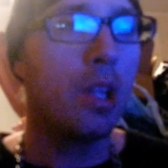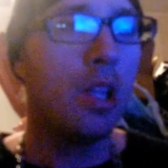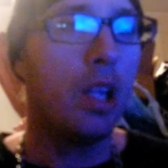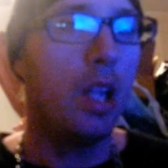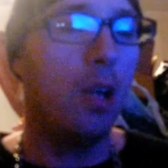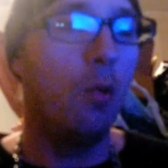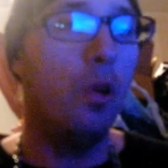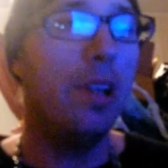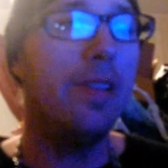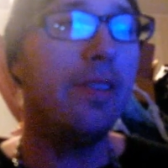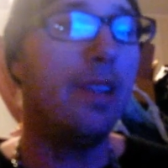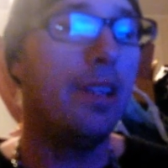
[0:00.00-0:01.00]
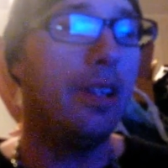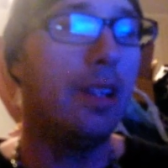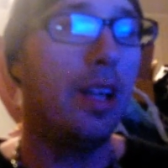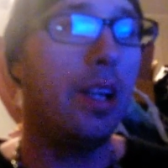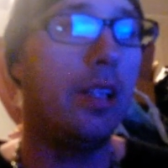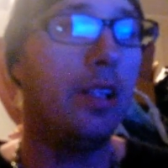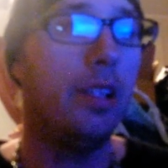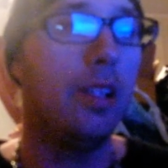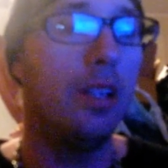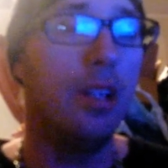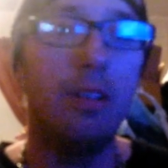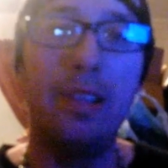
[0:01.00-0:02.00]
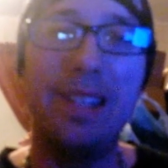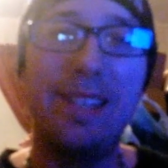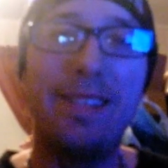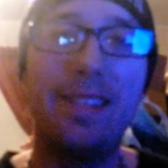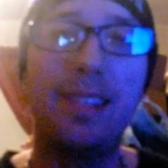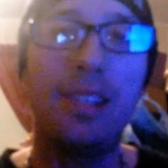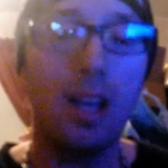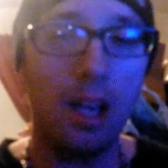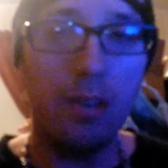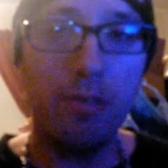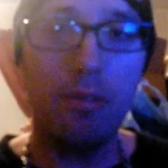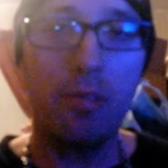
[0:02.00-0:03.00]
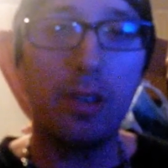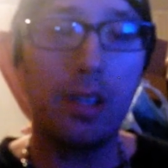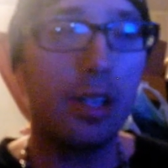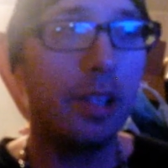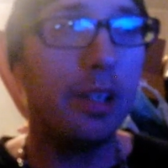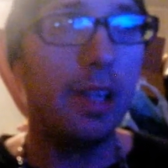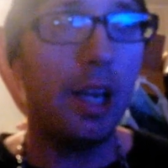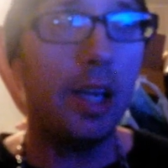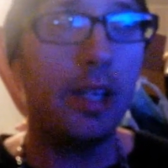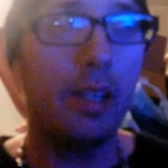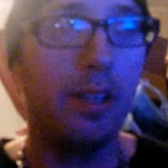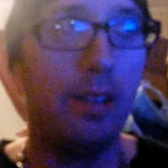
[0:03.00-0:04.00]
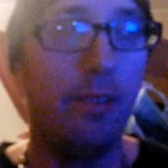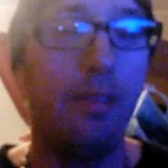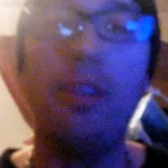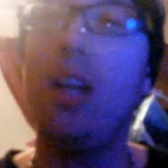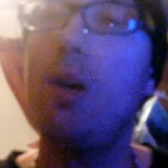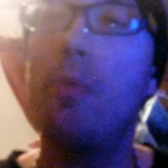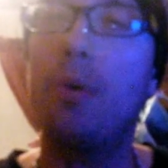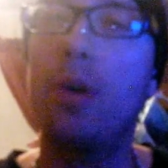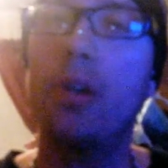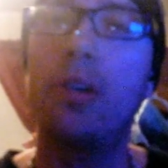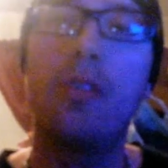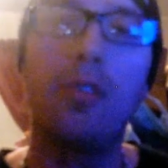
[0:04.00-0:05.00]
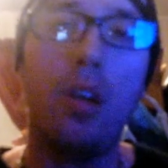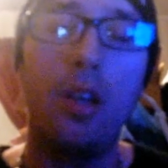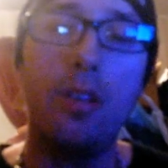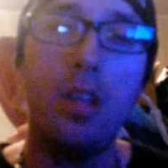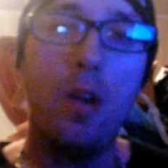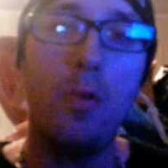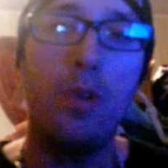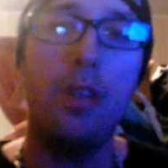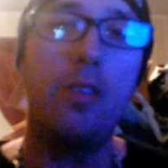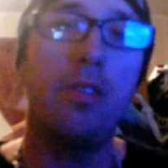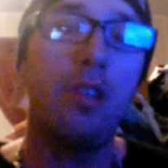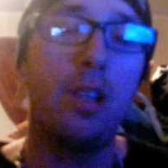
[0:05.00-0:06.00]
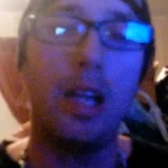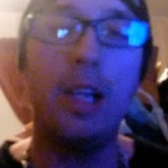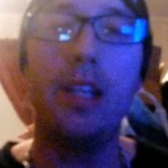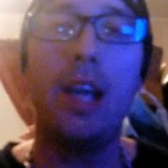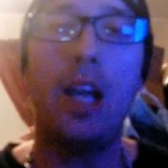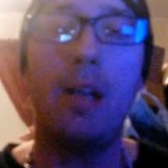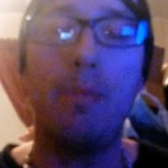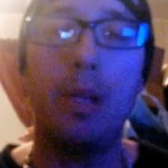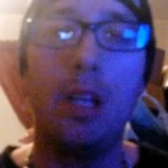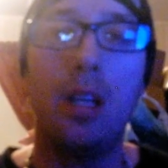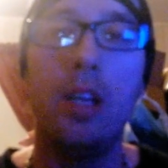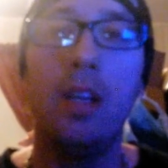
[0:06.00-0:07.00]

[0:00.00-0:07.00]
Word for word: And Wednesday night, you know, it's tough night because South Park is on that Wednesday night, 9 p.m.